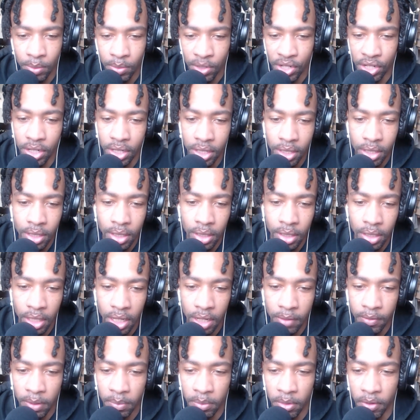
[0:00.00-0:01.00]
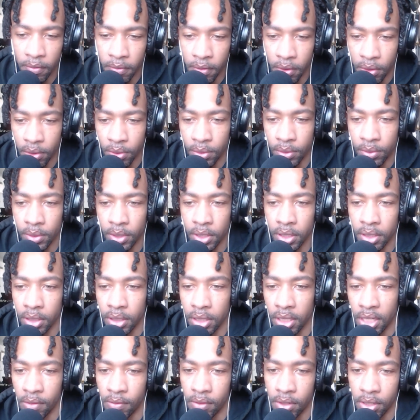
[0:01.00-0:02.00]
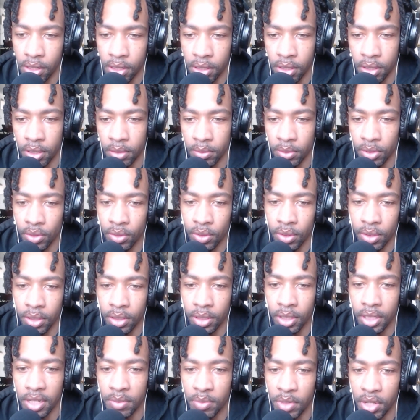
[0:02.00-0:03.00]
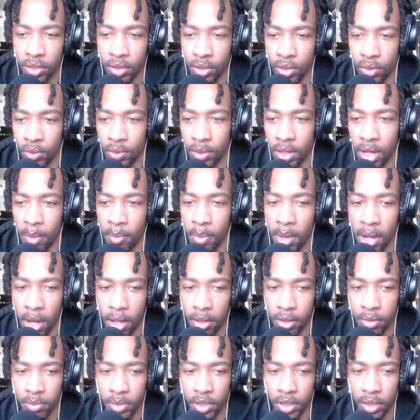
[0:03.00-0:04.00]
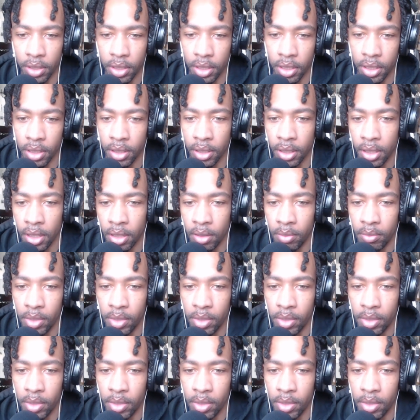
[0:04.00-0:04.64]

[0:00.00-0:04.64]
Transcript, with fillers: Let me just give up the phone and give it to him so it could leave me alone and not bother me again.